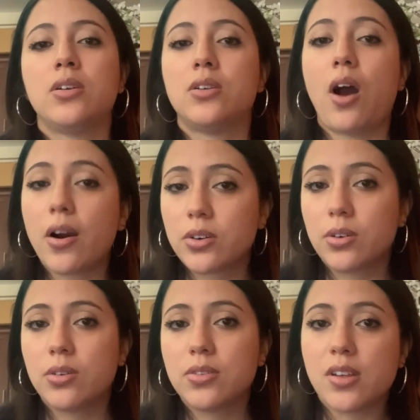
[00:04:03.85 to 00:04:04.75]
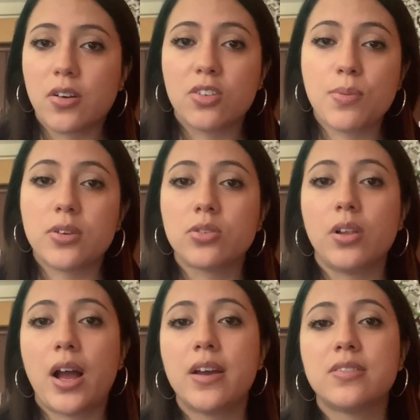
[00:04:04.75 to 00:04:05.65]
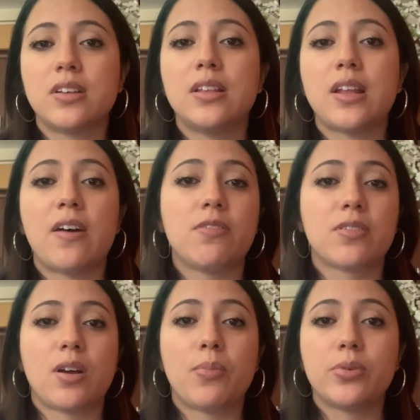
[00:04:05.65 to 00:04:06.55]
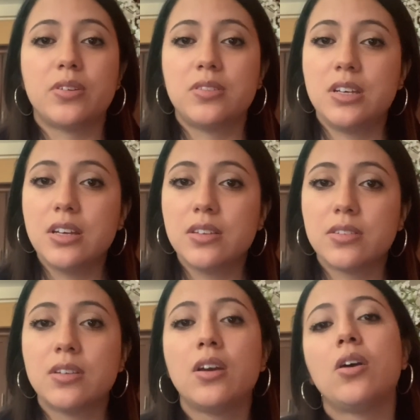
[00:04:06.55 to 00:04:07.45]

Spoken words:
doctors that are specialized in that, for example, disease,